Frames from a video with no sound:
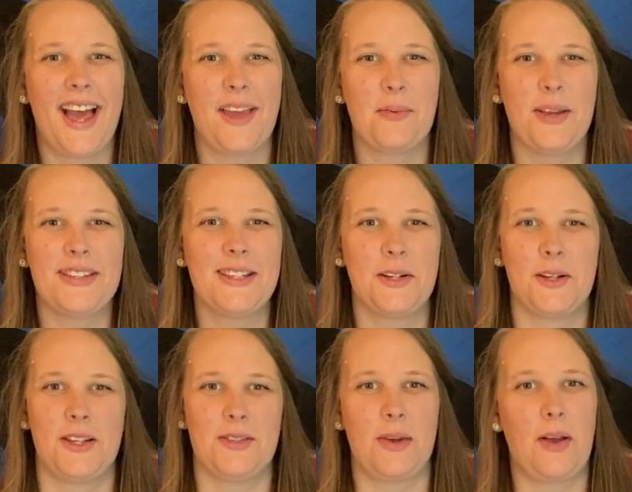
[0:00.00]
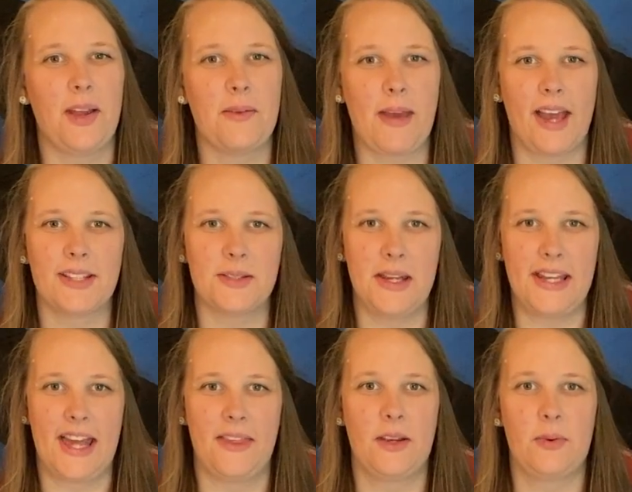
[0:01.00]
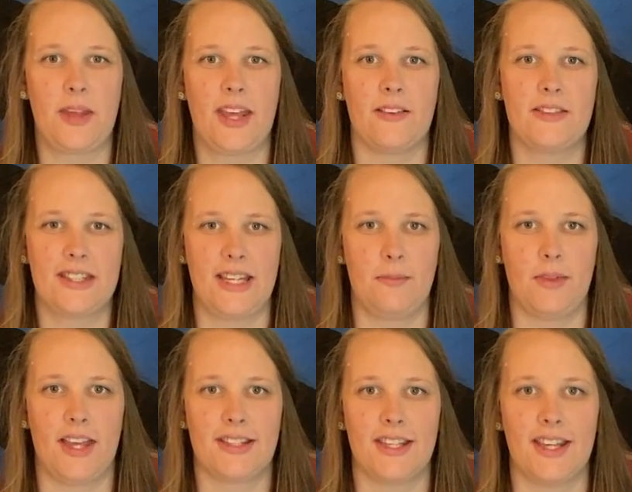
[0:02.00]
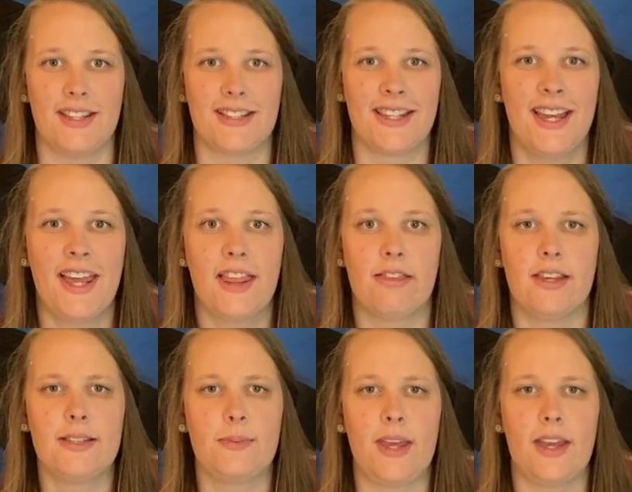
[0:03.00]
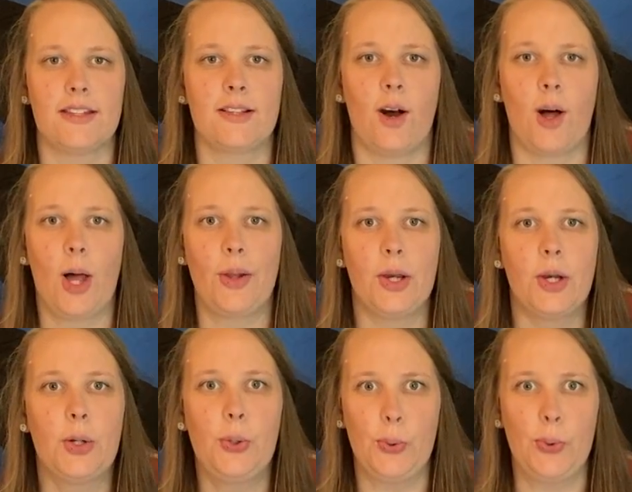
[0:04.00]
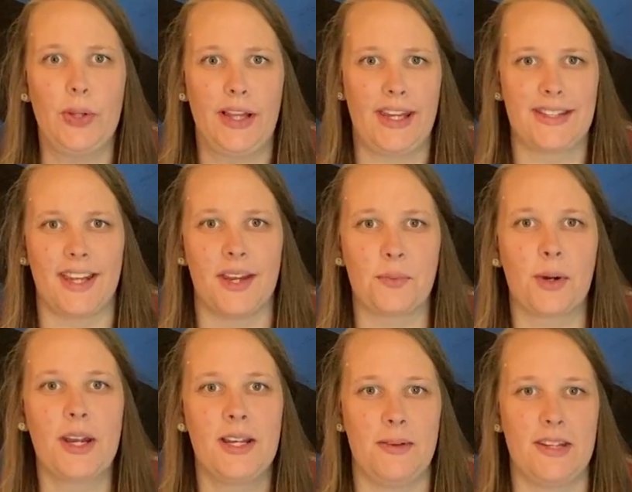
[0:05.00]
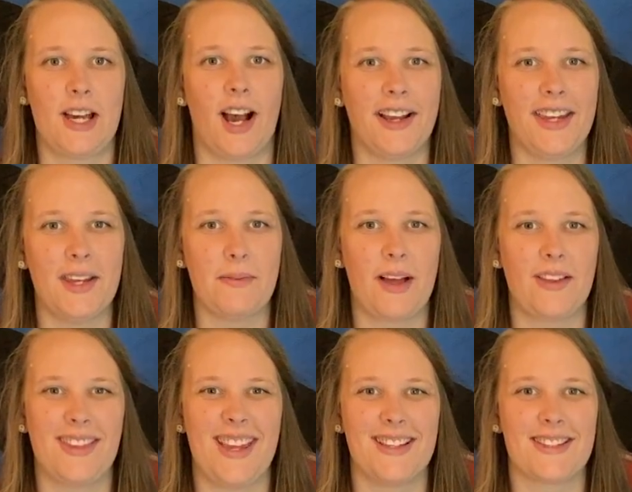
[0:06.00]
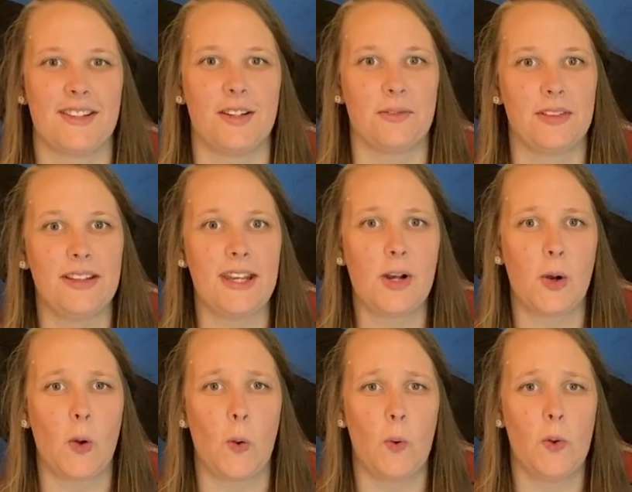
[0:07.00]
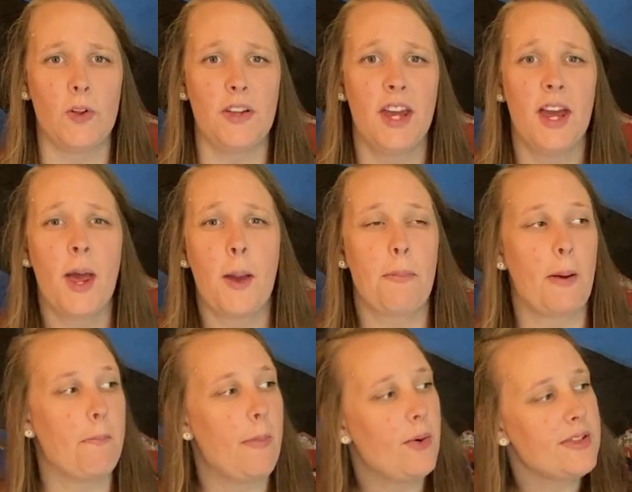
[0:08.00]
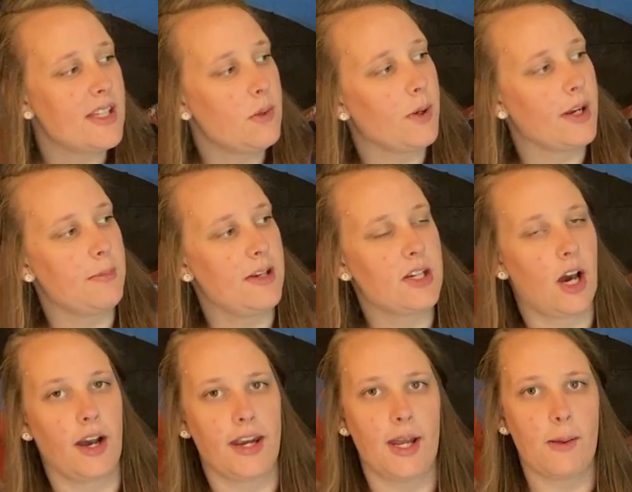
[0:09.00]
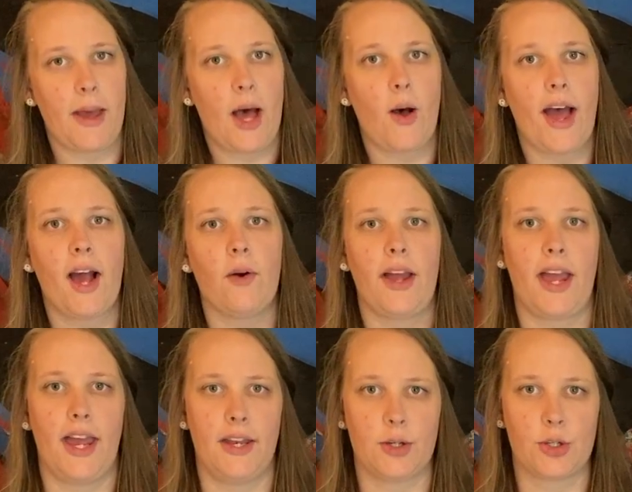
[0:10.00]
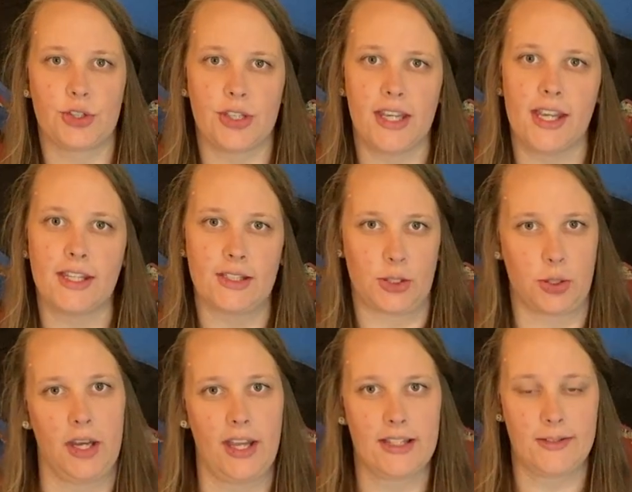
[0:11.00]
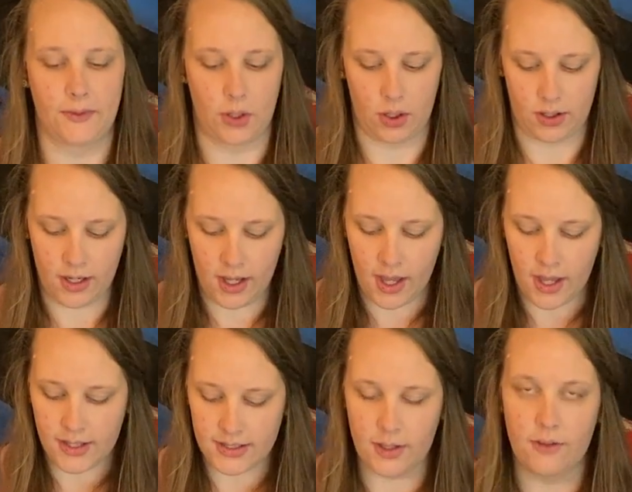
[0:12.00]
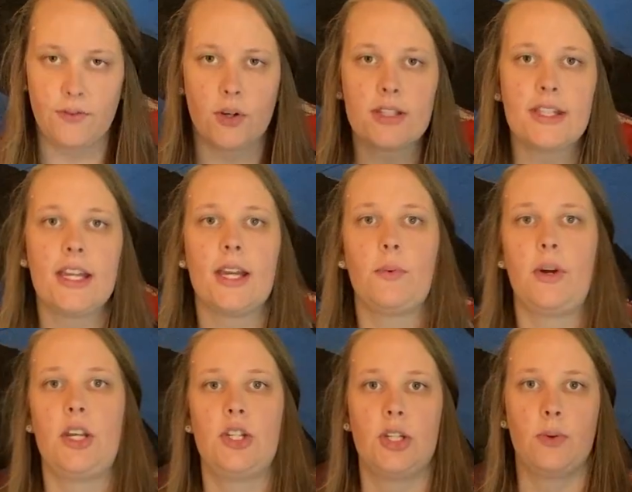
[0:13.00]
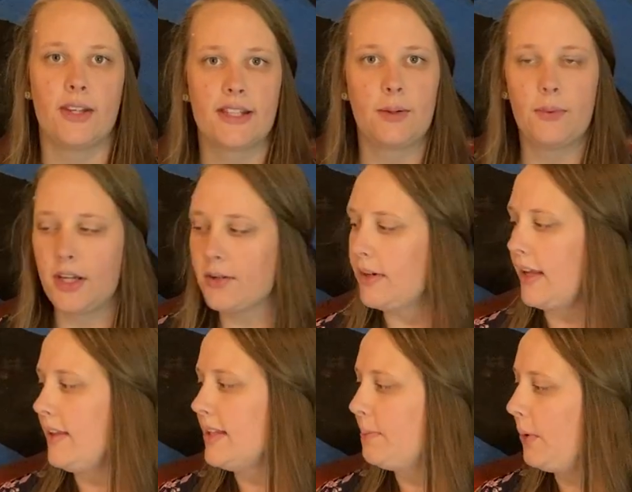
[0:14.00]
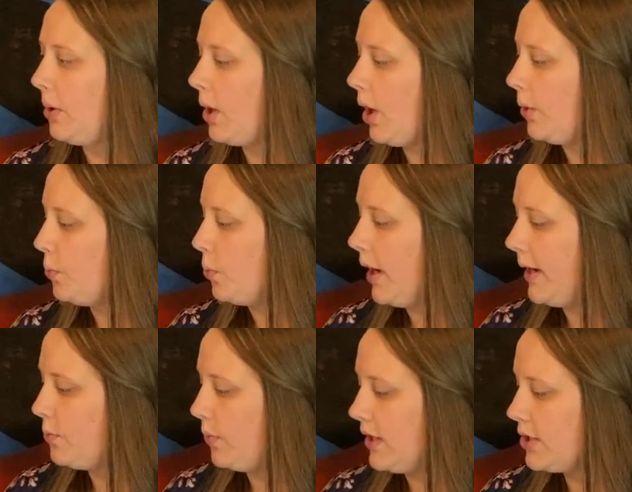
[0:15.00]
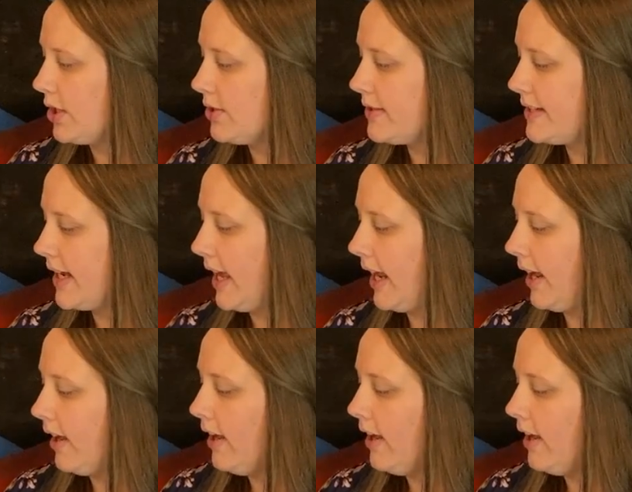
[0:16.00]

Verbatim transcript: Hi boys and girls, welcome back to another week of STEAM lessons. This week is called Cool It, and we're gonna be talking about things that are really cold, but mostly we're gonna be talking about how energy is transferred. So the first thing I wanna do is I wanna read this book called One Winter's Day.